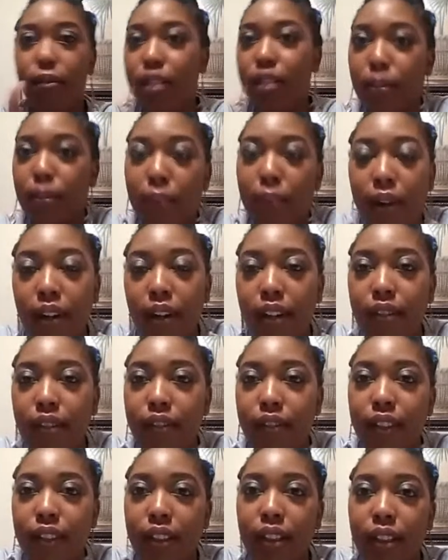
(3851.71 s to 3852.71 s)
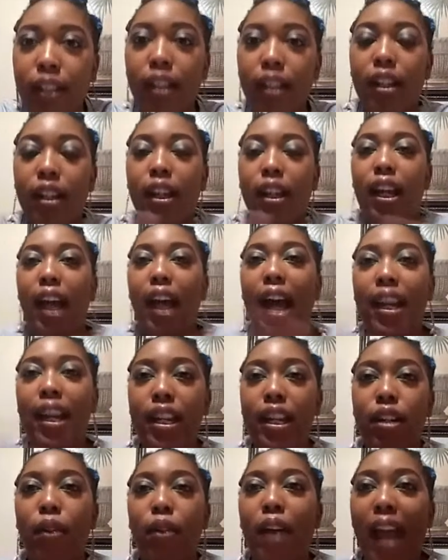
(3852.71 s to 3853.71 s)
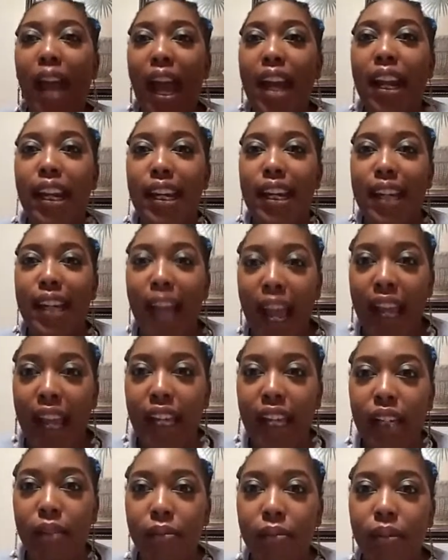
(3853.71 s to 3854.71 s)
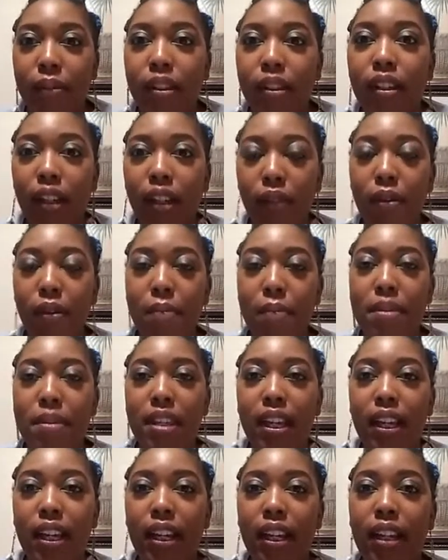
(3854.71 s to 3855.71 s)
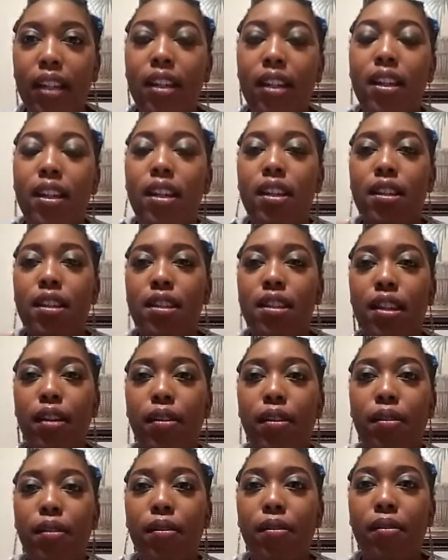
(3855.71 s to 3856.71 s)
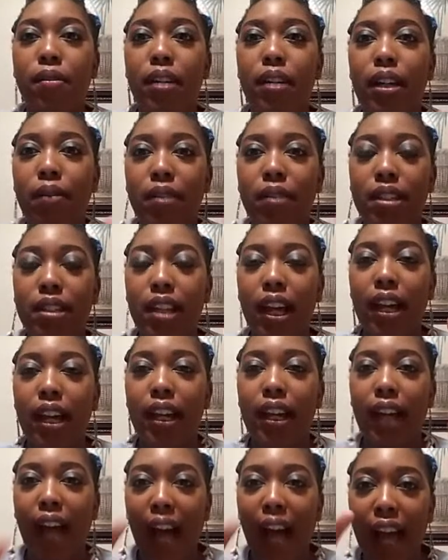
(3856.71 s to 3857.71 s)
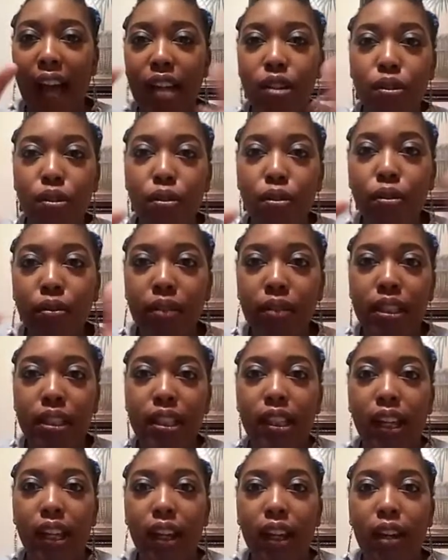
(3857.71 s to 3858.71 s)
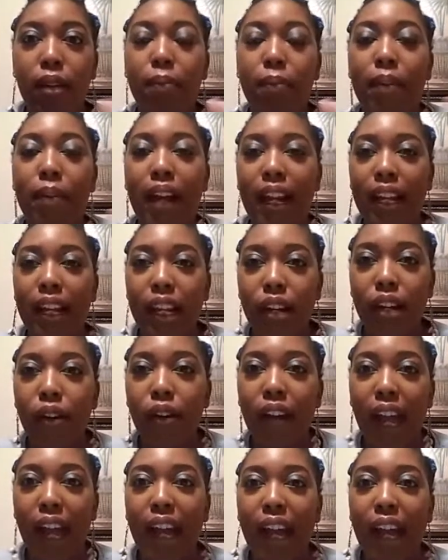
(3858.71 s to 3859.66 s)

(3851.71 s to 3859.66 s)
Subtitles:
was a part of it. I didn't know it had a name. You get what I'm saying? Mm-hmm. So it was like, I knew it was there, but I didn't know it